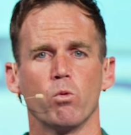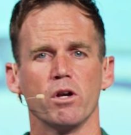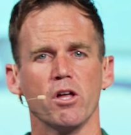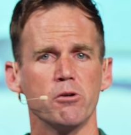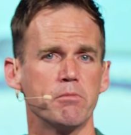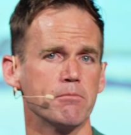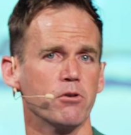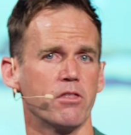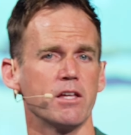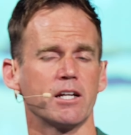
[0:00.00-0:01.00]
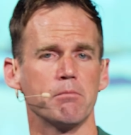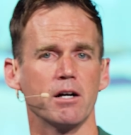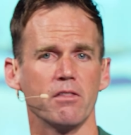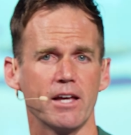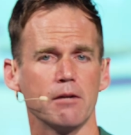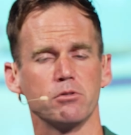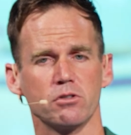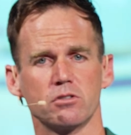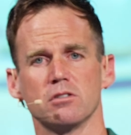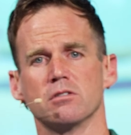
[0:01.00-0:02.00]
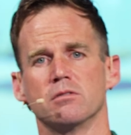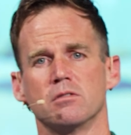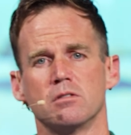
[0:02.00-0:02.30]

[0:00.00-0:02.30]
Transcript: what other people think about that person?